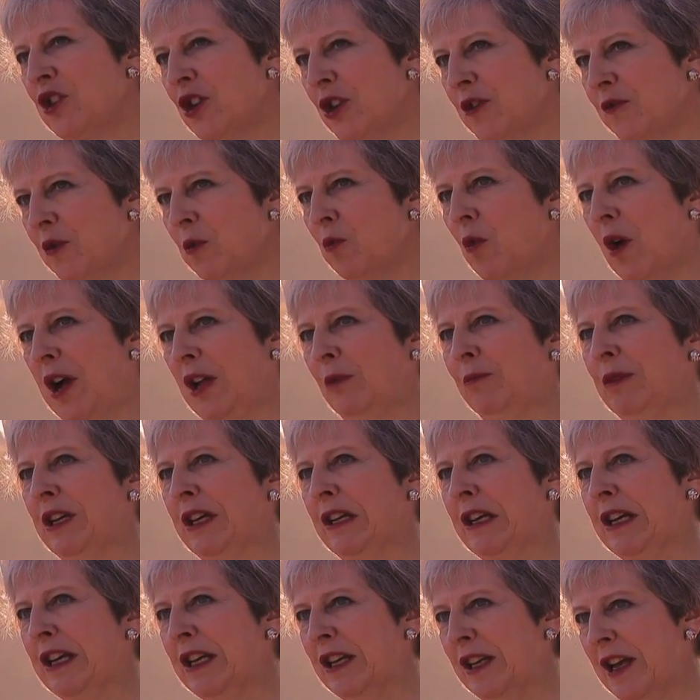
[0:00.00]

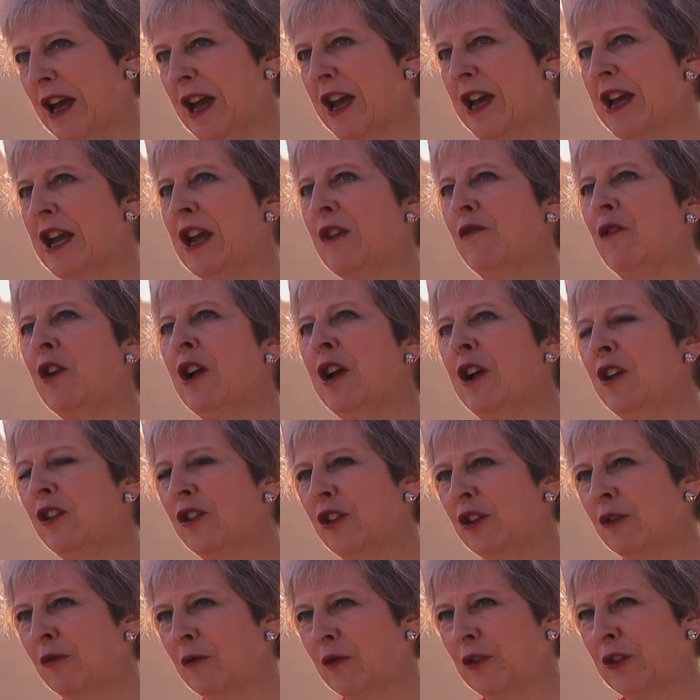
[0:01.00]
overwhelmingly gave
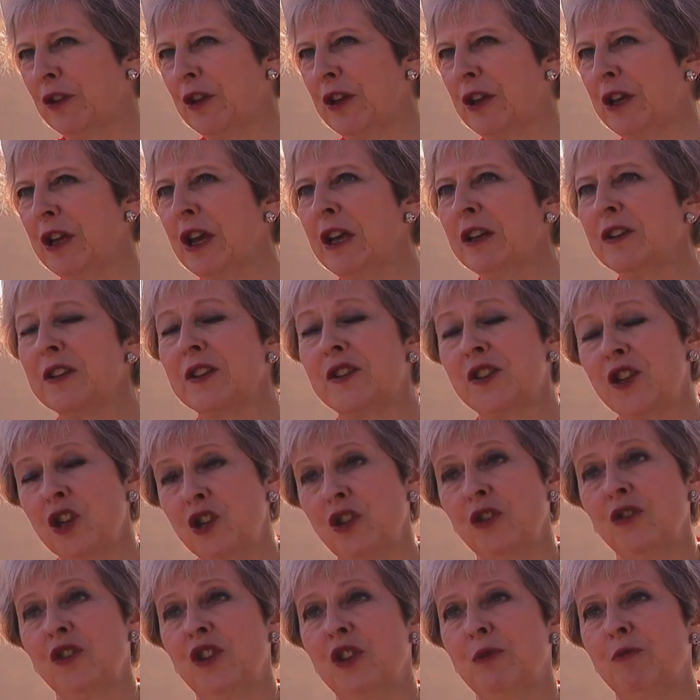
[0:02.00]
the
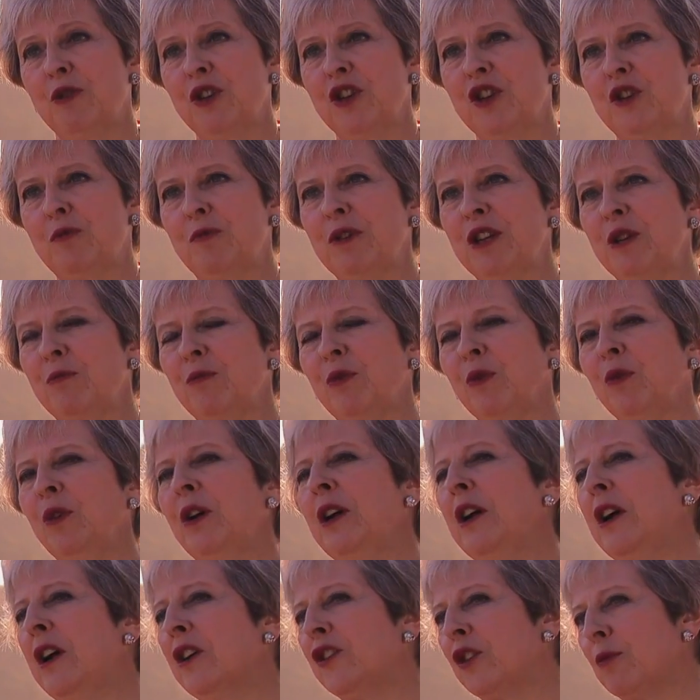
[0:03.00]
decision to the British people.
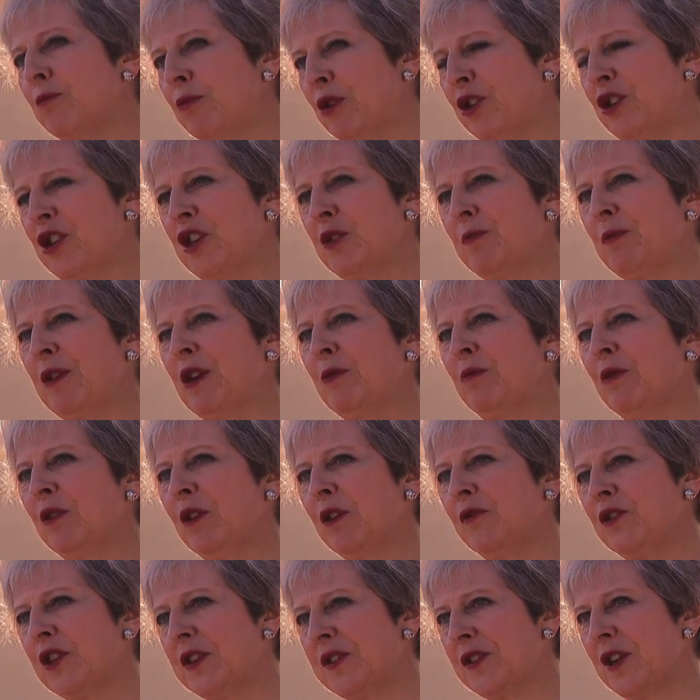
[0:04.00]
The British people
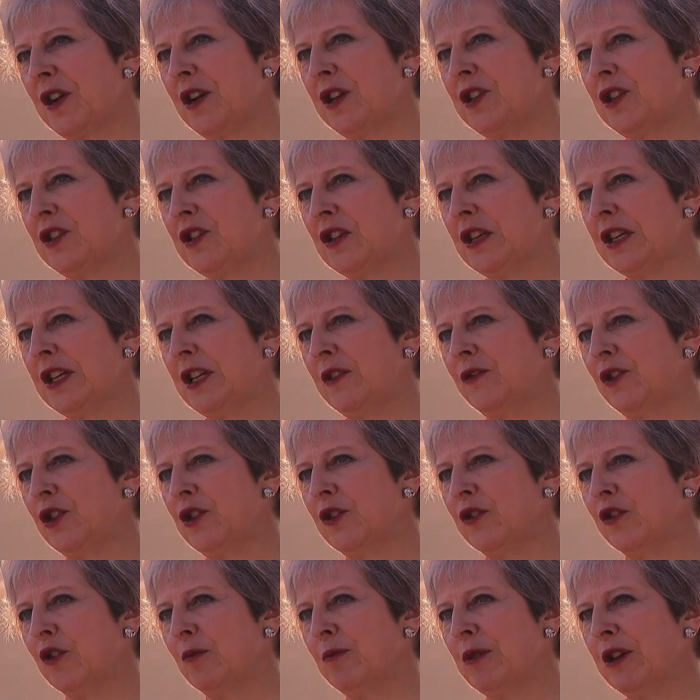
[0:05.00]
have decided to leave the
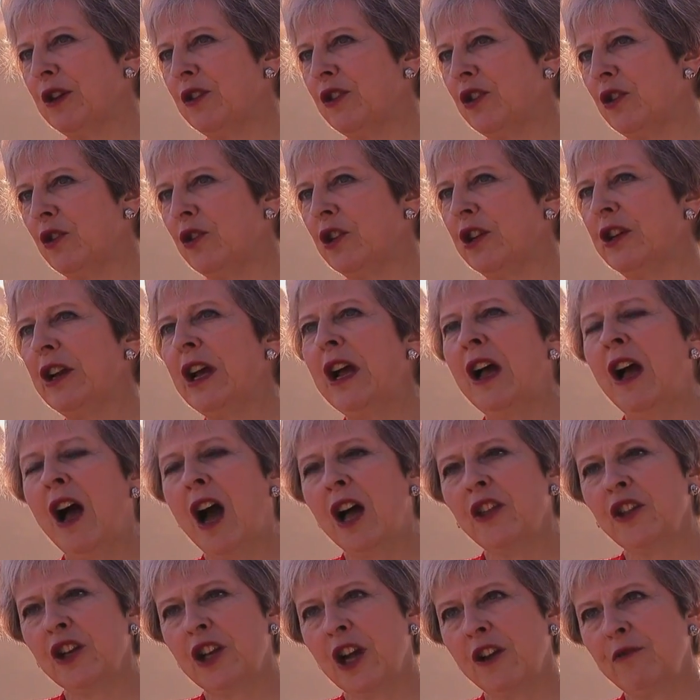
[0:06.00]
European Union,
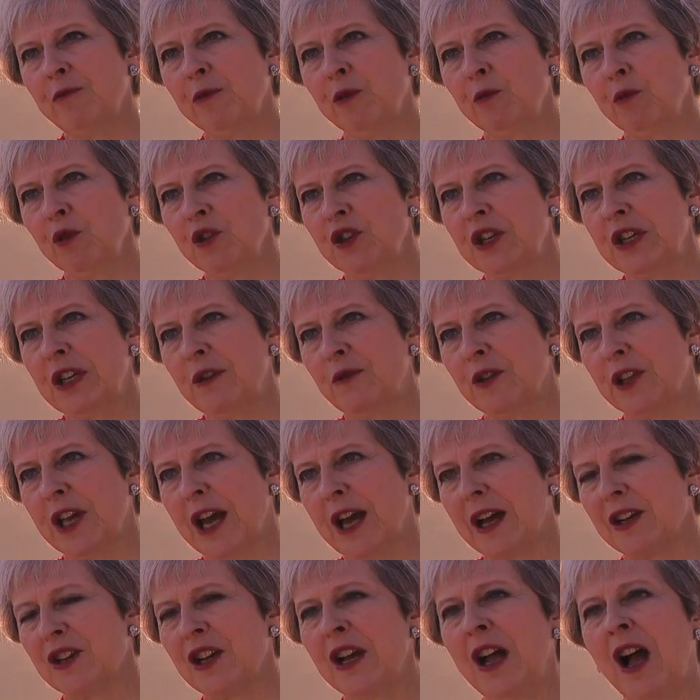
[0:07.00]
and the government will deliver
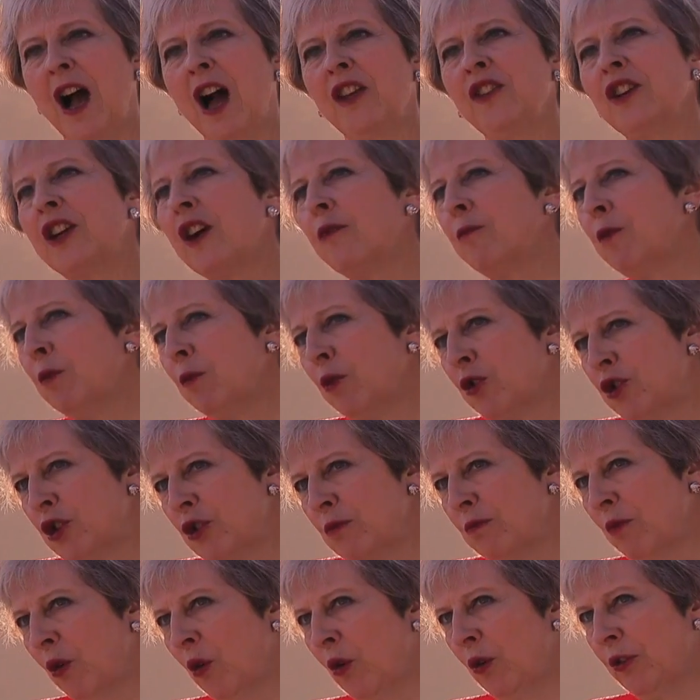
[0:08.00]
that. And the government will do
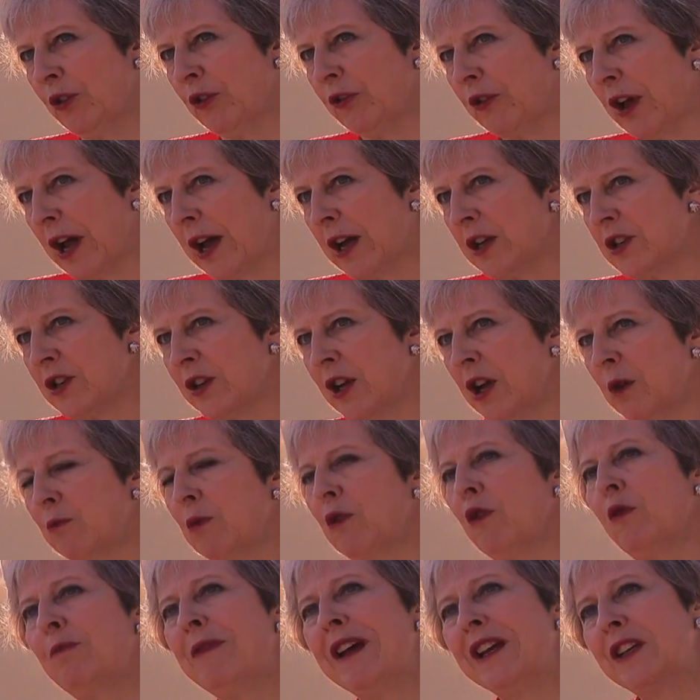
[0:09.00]
more than that. We
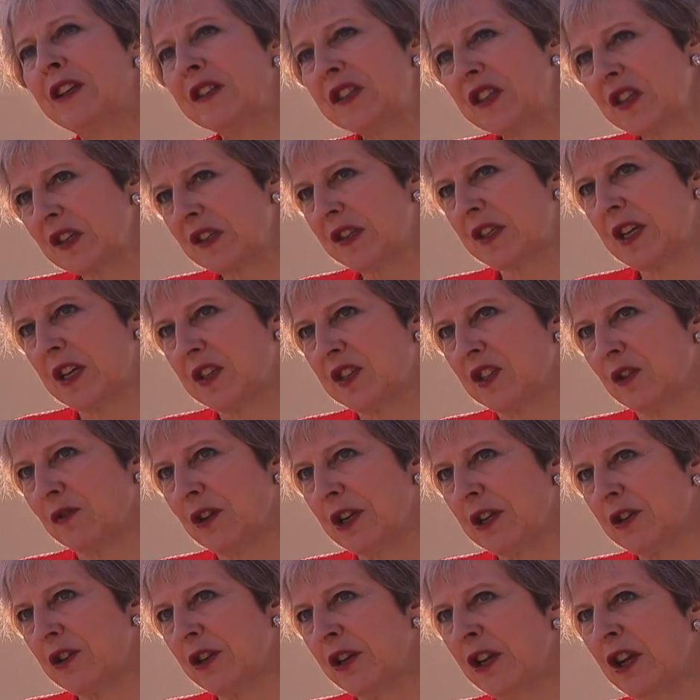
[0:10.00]
will make a success of
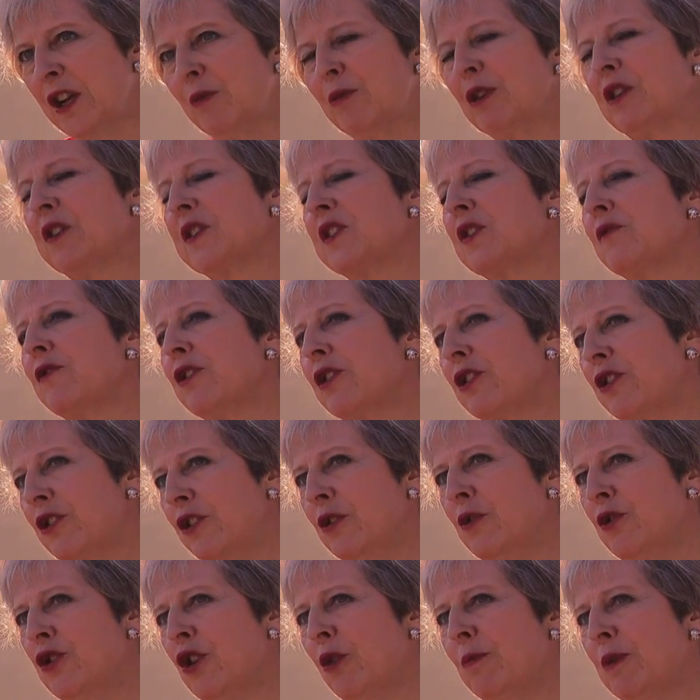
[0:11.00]
it, because there are
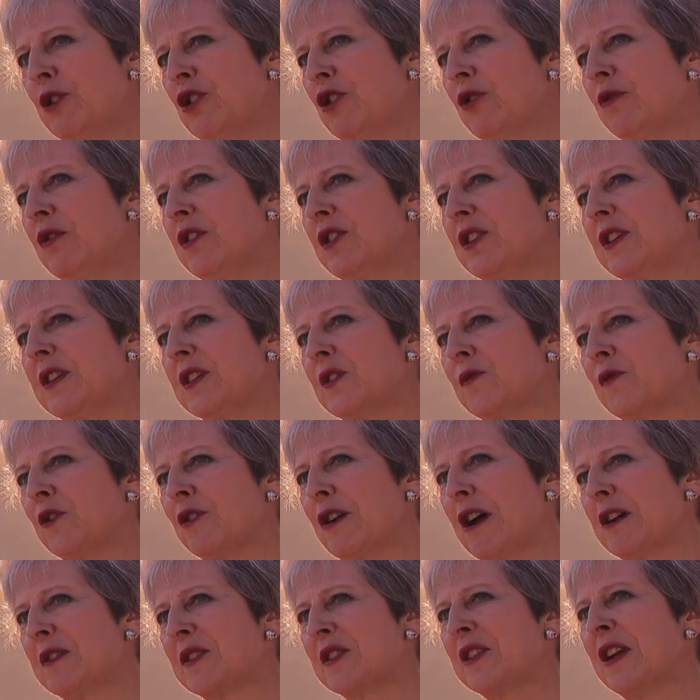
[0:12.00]
huge opportunities for
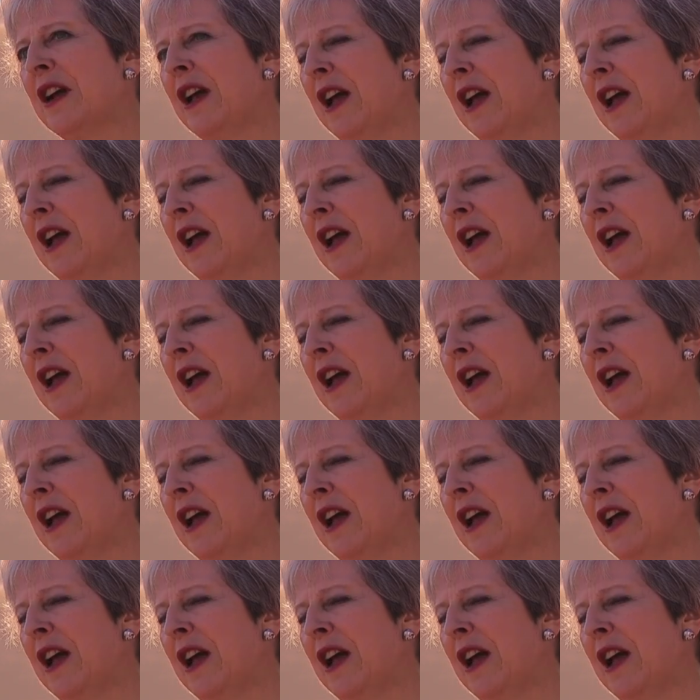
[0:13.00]
us